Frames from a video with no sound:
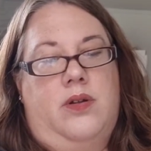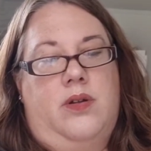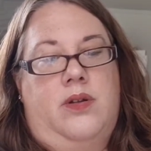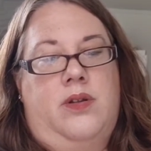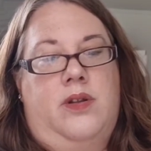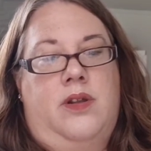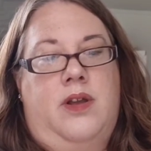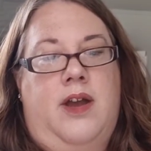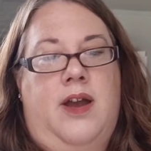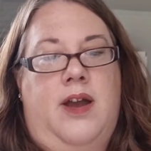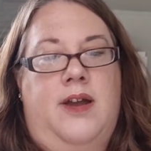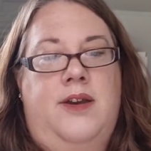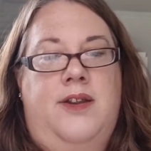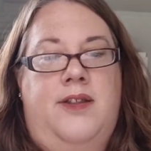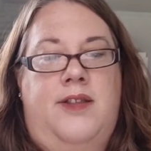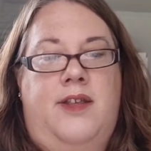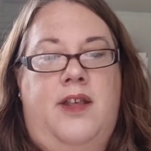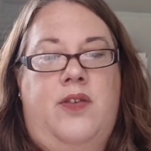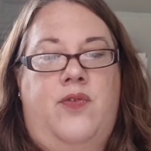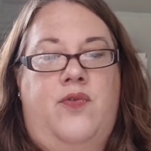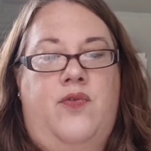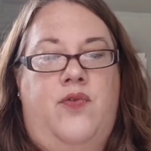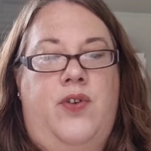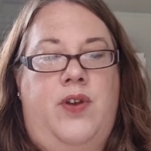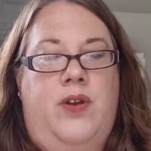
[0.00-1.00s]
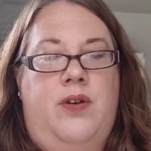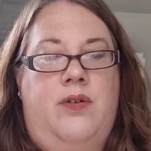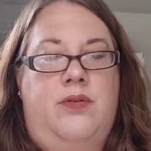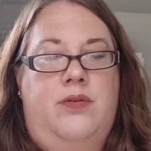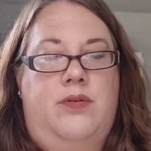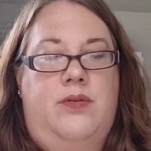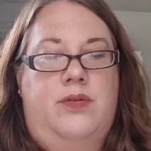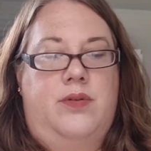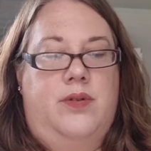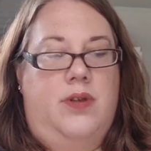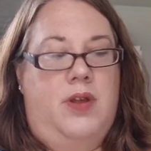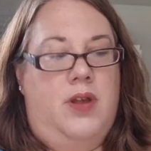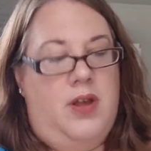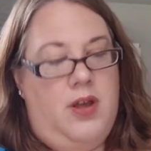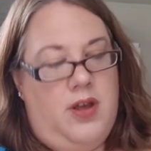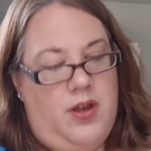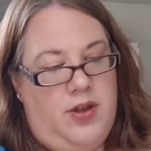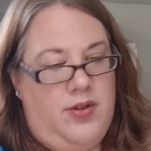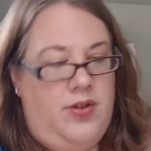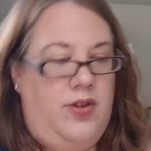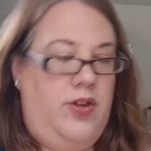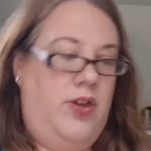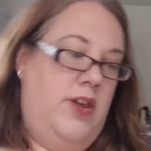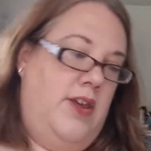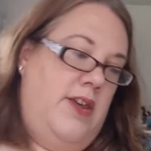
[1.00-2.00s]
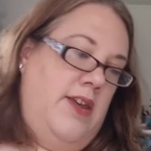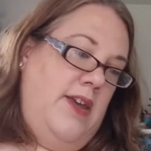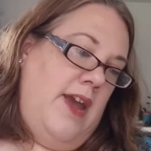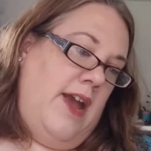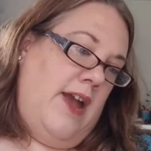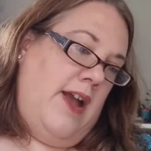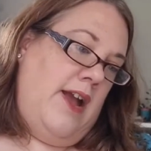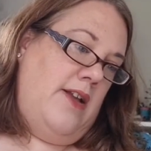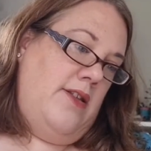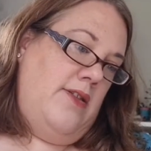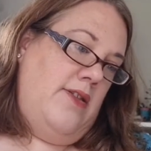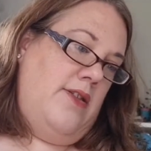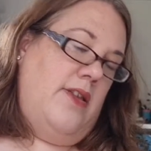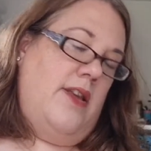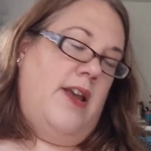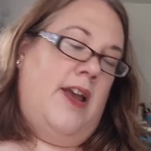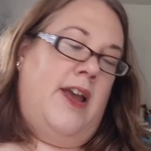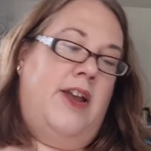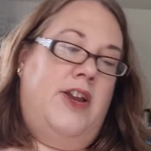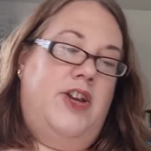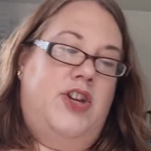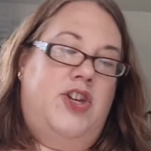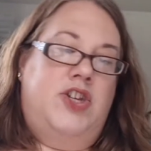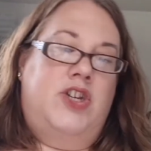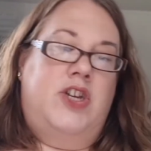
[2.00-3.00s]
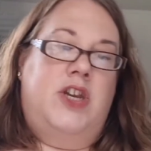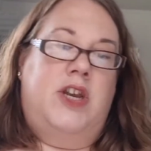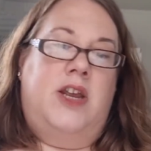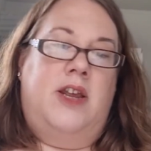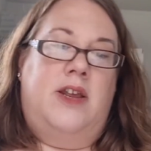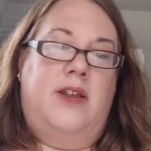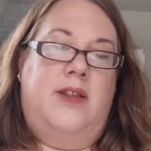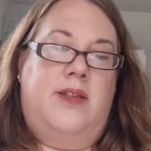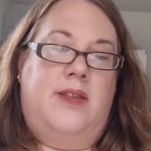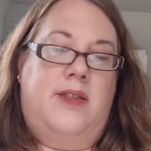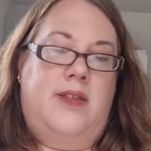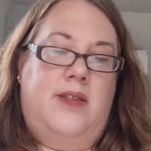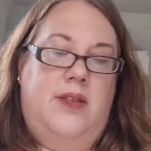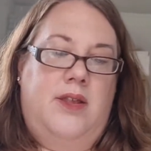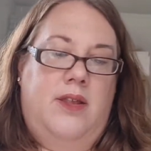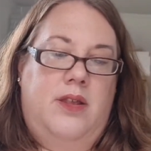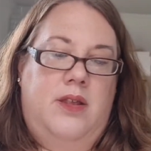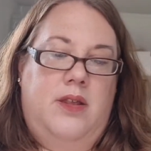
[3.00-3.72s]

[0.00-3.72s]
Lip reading: how does this feel? So you get 8 sheets.